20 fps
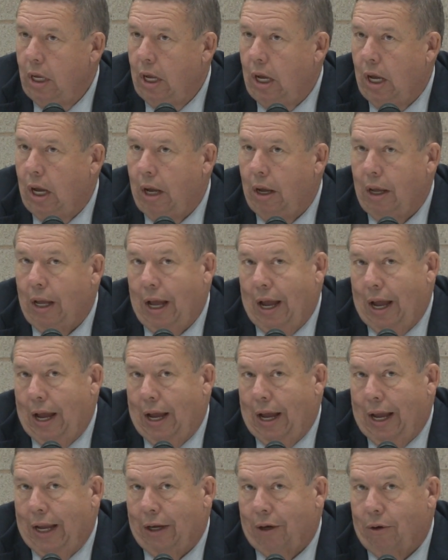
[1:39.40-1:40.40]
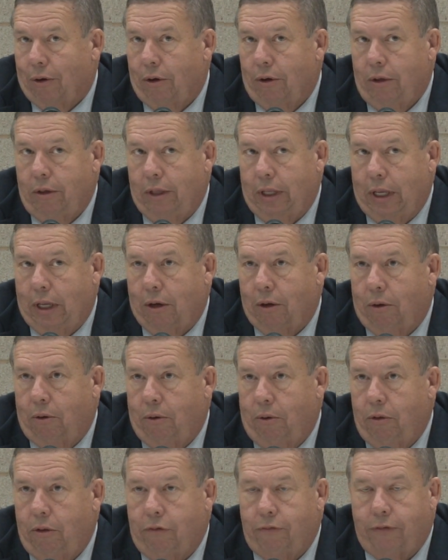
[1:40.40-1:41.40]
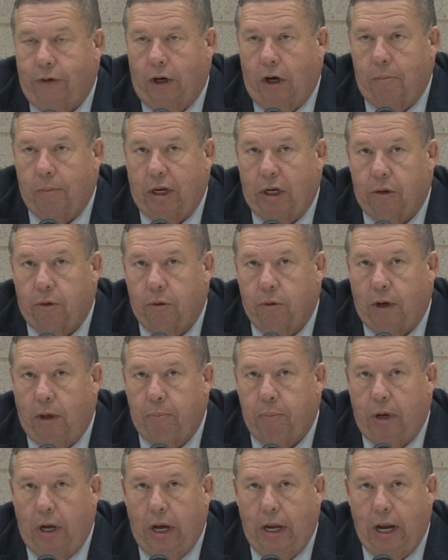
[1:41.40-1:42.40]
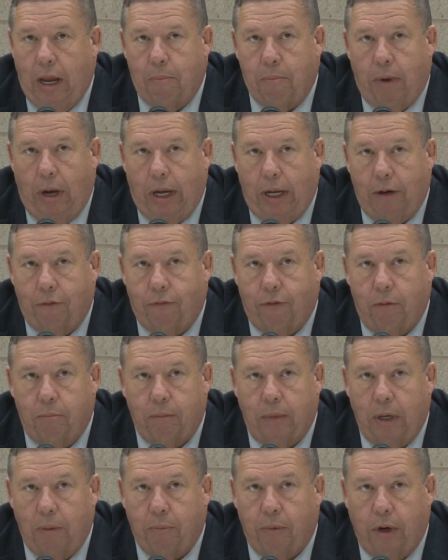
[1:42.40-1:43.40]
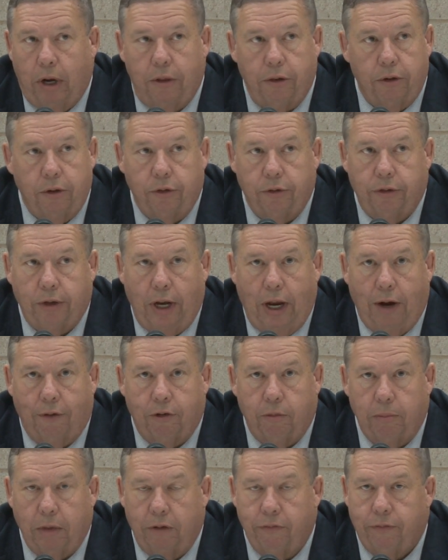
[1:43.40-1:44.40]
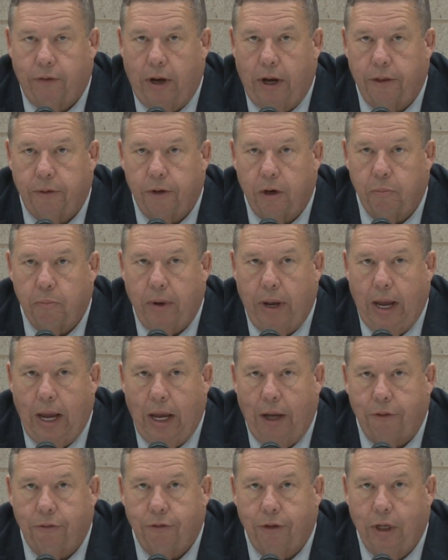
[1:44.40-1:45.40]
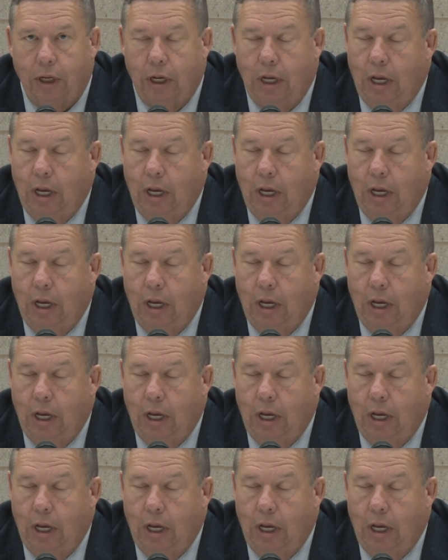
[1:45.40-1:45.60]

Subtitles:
I currently own the farm I grew up on. I bought it from my brothers after my father had passed.